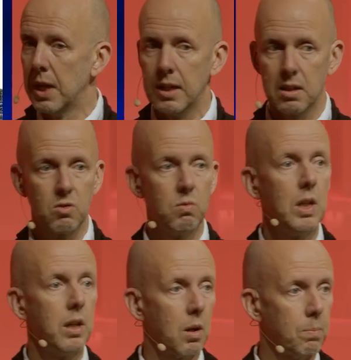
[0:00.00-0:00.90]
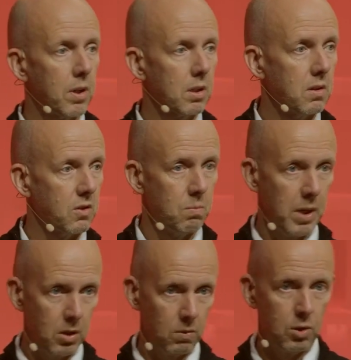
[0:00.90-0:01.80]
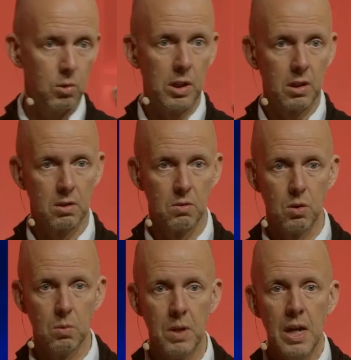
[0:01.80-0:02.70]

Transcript: that's really our partners, many of you here in the room,